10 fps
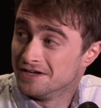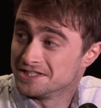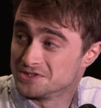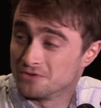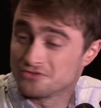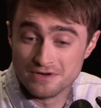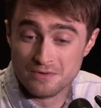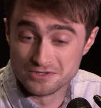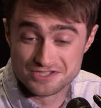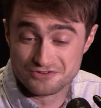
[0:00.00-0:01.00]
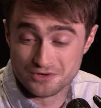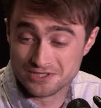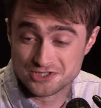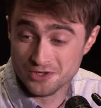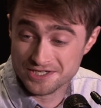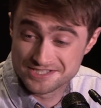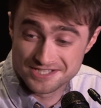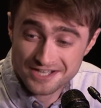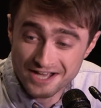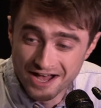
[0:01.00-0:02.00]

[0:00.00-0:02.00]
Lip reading: It wasn't through a choice.